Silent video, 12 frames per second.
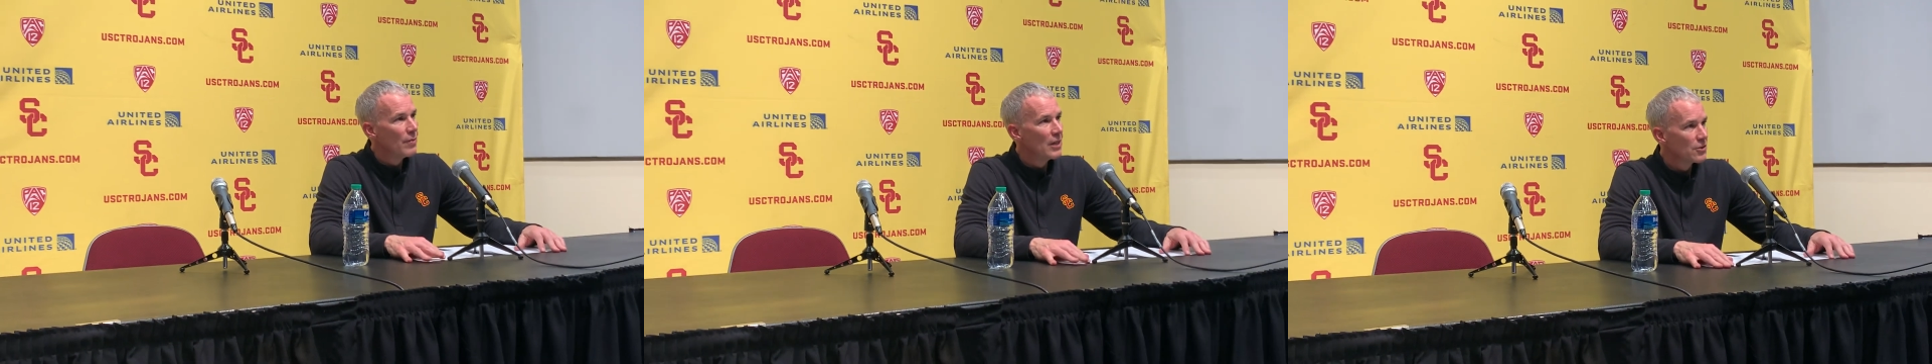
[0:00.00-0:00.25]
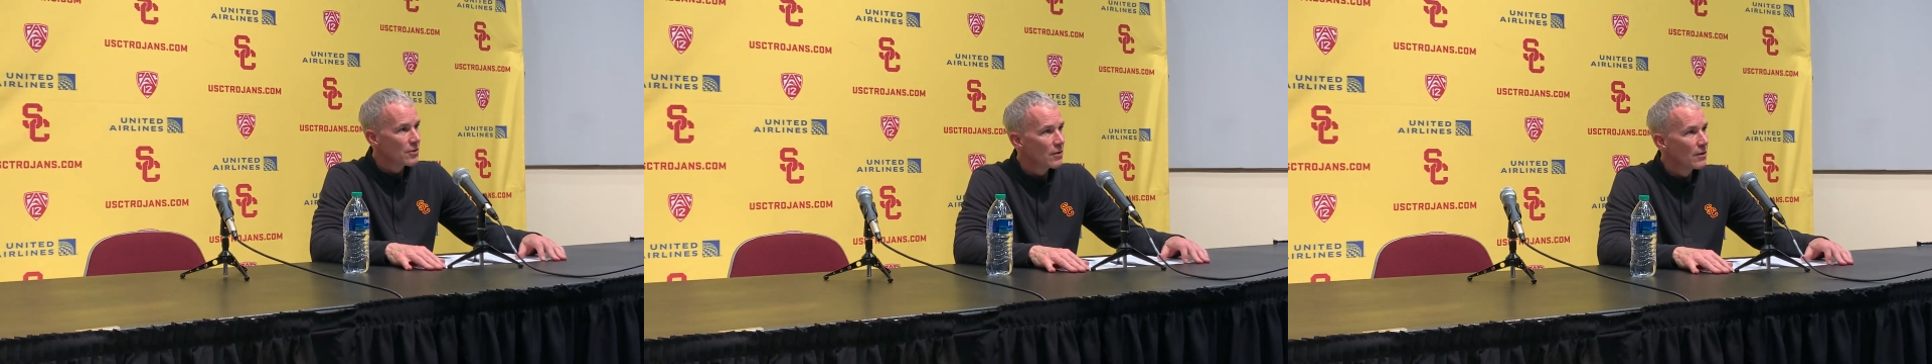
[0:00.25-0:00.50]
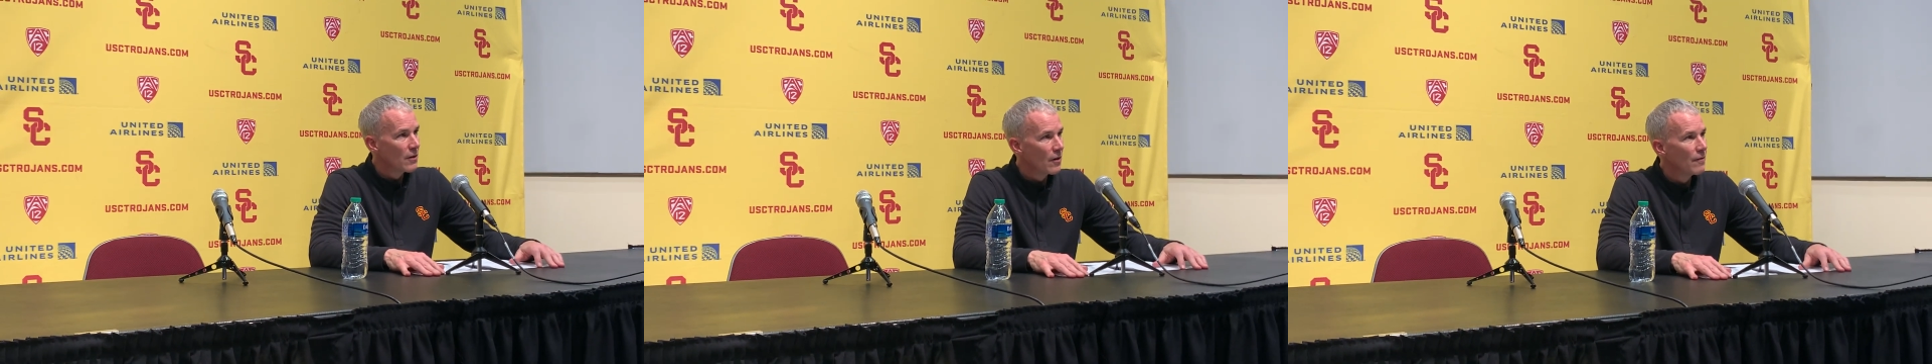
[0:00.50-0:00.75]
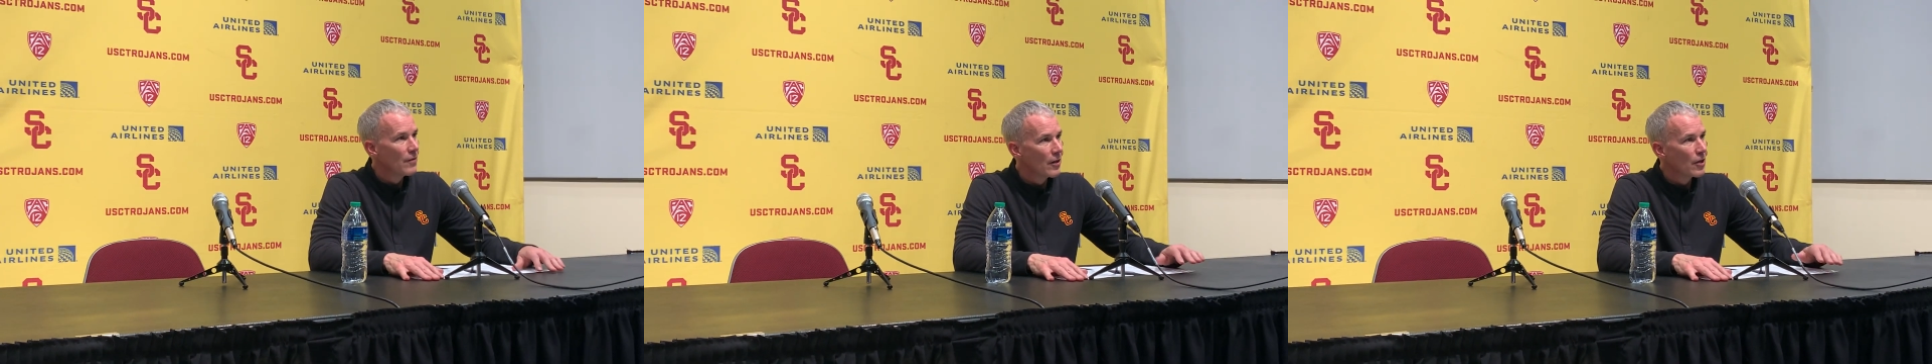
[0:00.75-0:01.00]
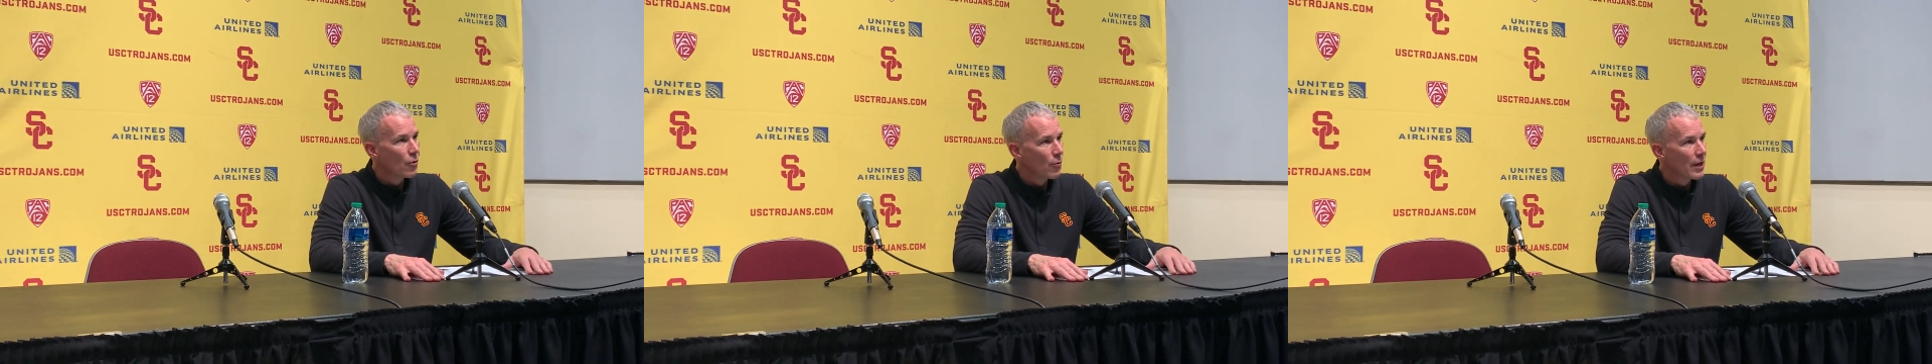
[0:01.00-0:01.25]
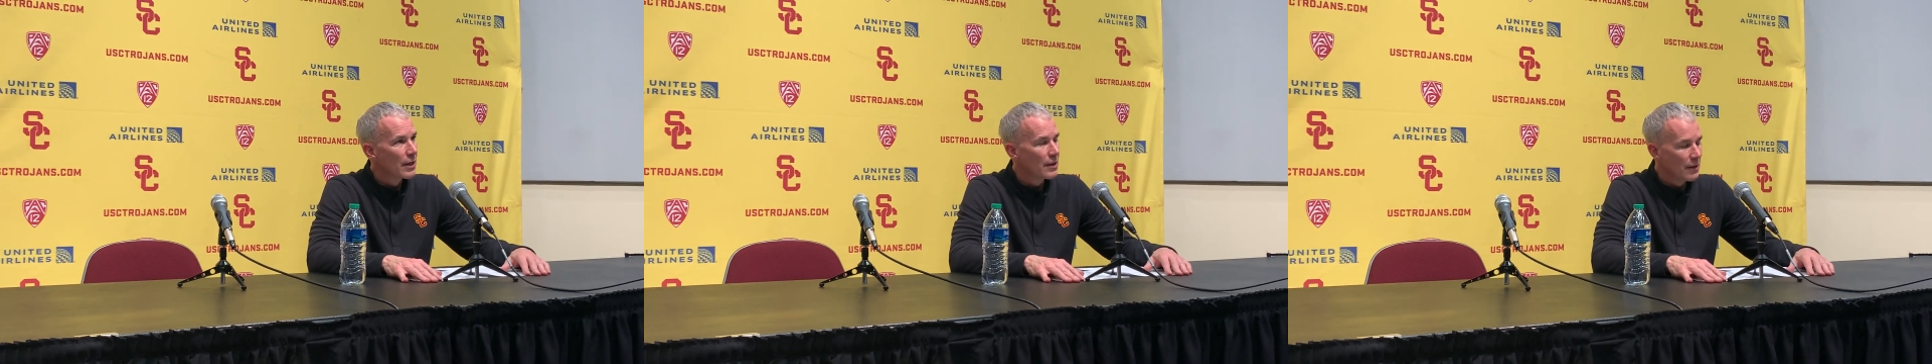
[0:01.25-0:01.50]
bigs are very
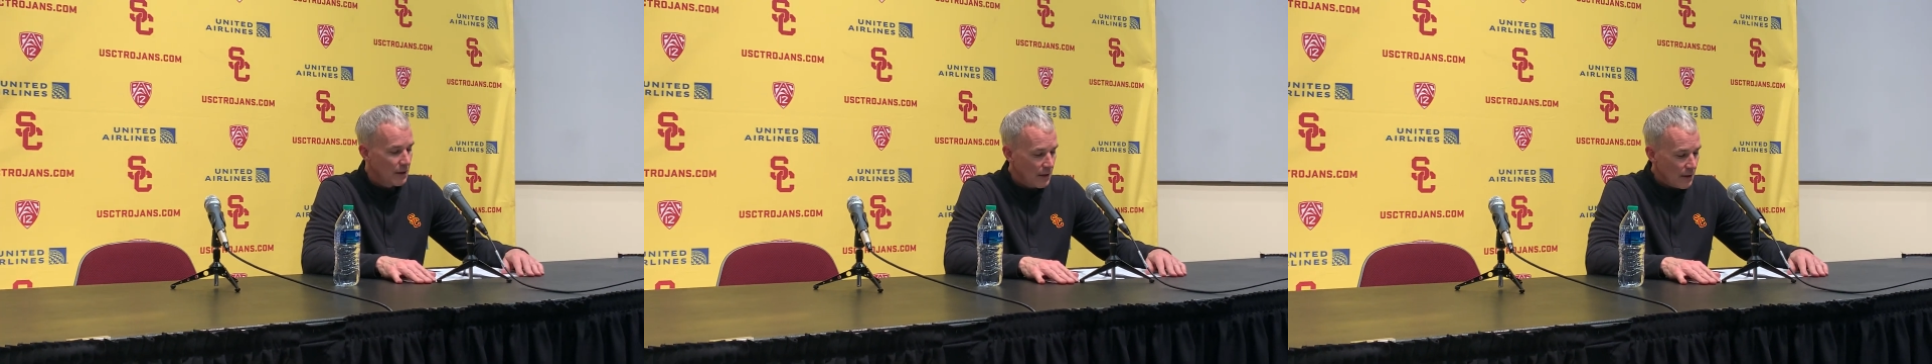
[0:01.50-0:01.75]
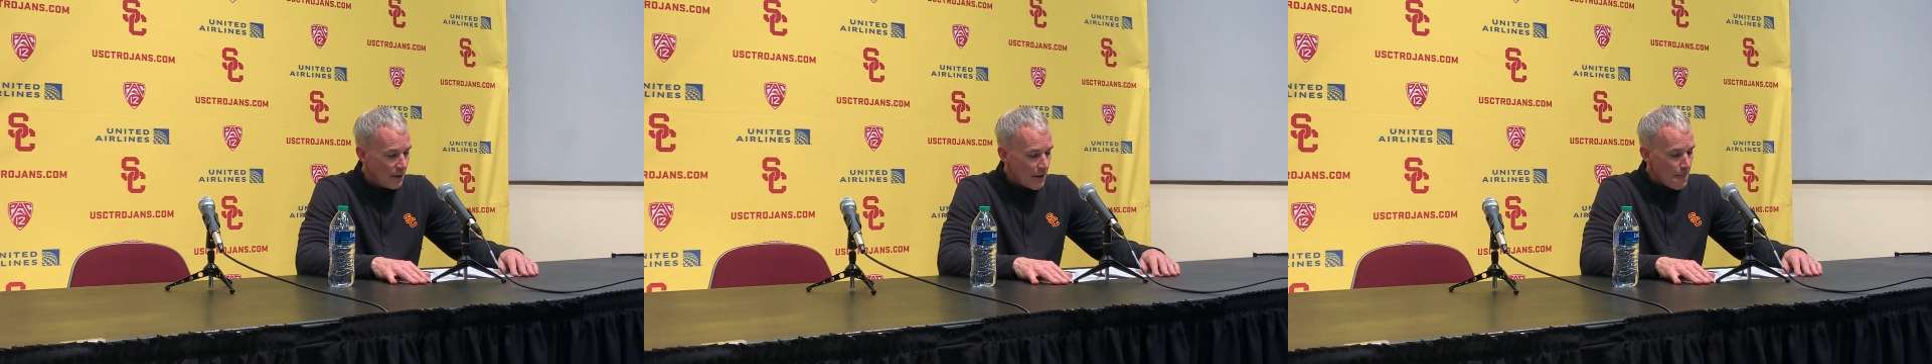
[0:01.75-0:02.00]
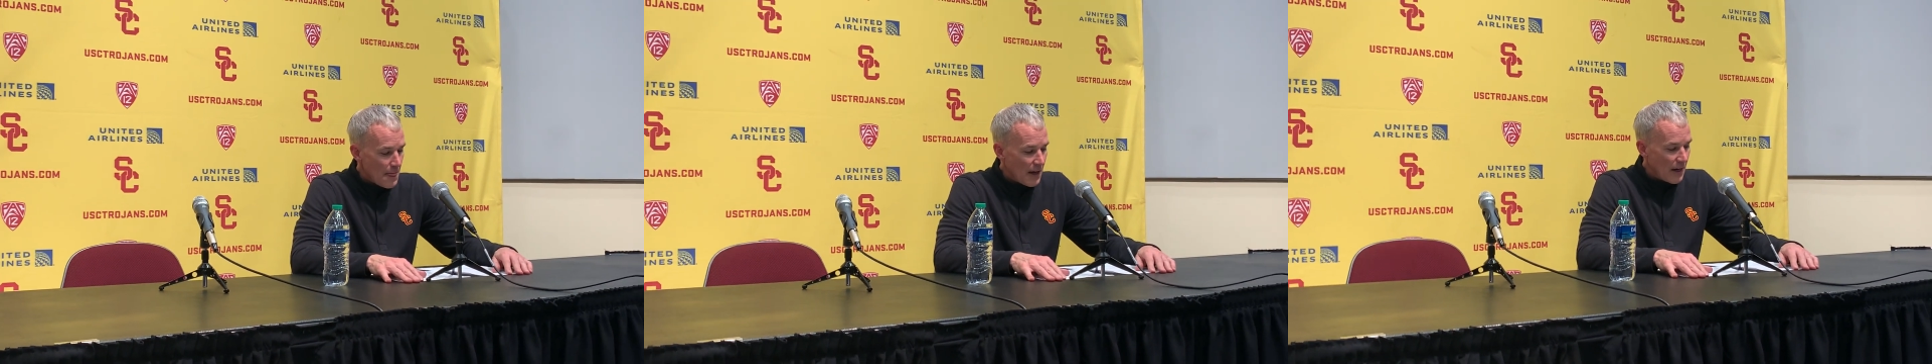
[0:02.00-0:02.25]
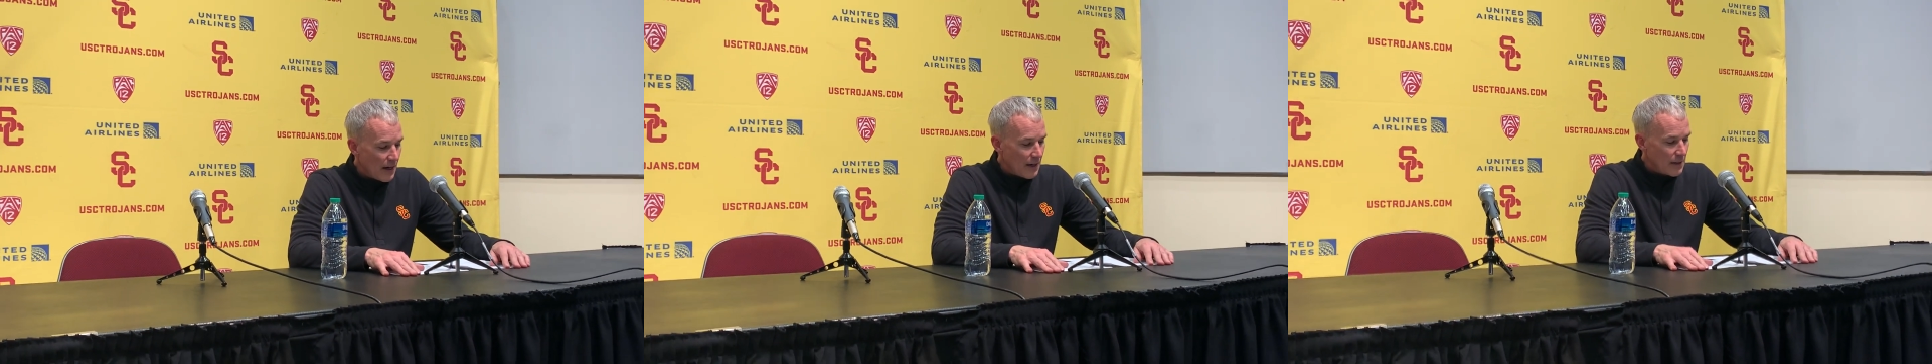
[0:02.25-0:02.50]
quick, and